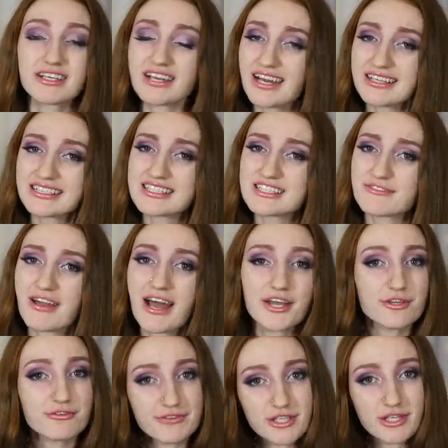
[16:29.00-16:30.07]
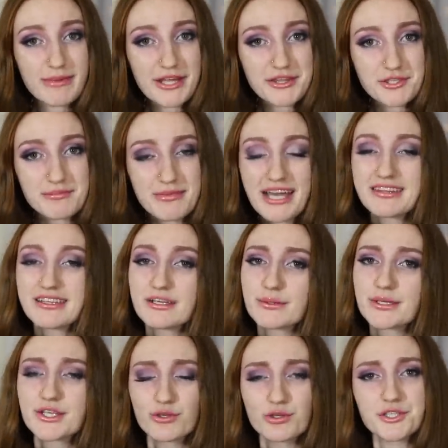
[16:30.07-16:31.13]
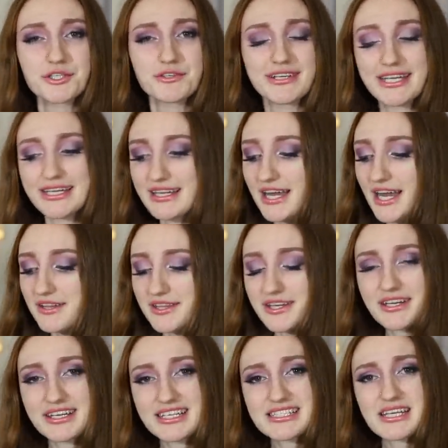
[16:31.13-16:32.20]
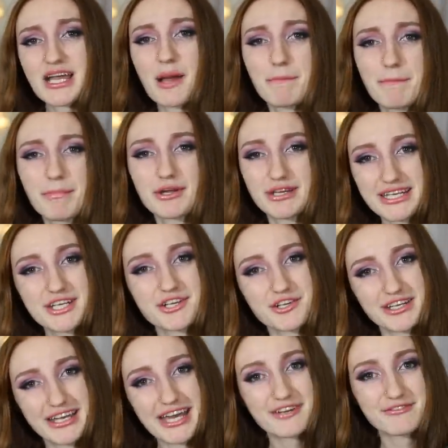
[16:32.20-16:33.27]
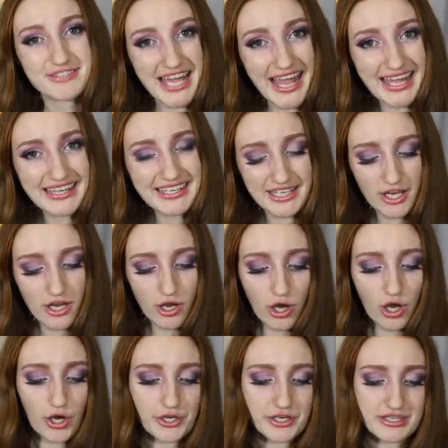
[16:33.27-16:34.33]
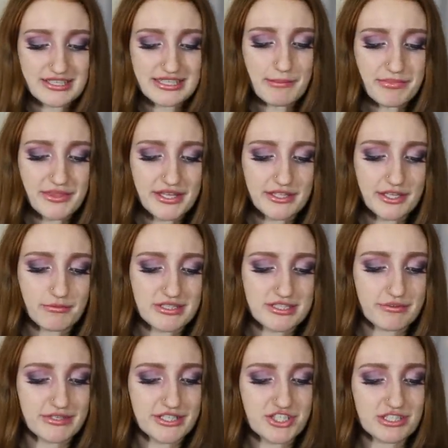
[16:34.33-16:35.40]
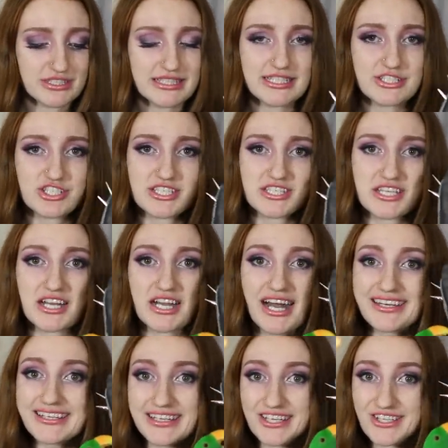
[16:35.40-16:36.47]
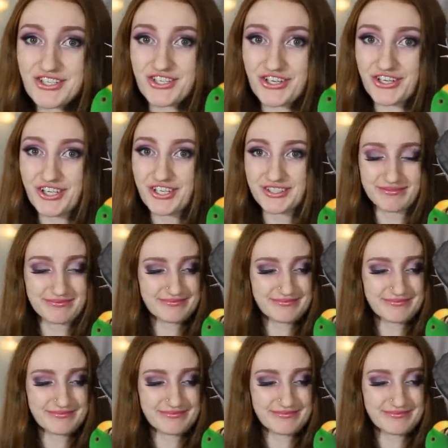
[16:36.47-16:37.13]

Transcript: Regardless of how you feel about them, I think we can all agree that it is a pretty creative take on something that was originally just a gardening shoe.